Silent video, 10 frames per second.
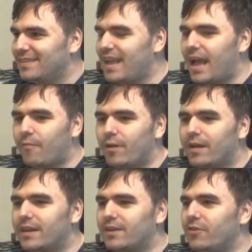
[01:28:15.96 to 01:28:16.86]
Yeah,
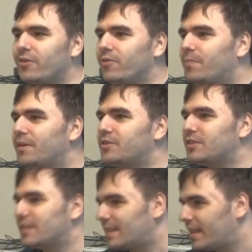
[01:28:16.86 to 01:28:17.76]
where you
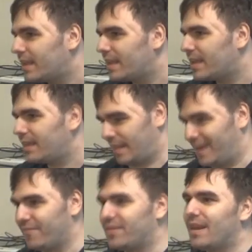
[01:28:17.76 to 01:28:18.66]
purchase a ticket
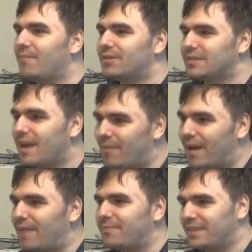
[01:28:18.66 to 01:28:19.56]
and if the numbers come
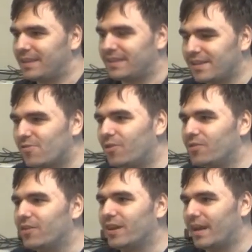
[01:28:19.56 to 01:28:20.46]
up, they call
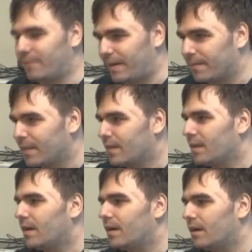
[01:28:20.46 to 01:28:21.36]
you online, right?
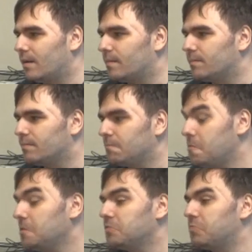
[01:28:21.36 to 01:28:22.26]

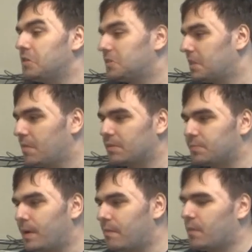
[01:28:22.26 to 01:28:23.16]
Wasn't really a scam because
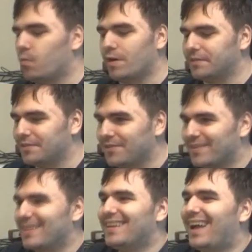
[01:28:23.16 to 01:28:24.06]
my mom won,
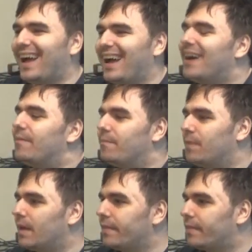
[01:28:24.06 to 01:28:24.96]

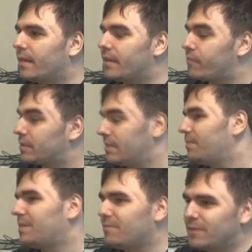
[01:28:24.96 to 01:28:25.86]
but it was
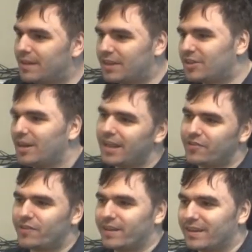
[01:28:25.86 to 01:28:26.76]
competing with the National Lottery.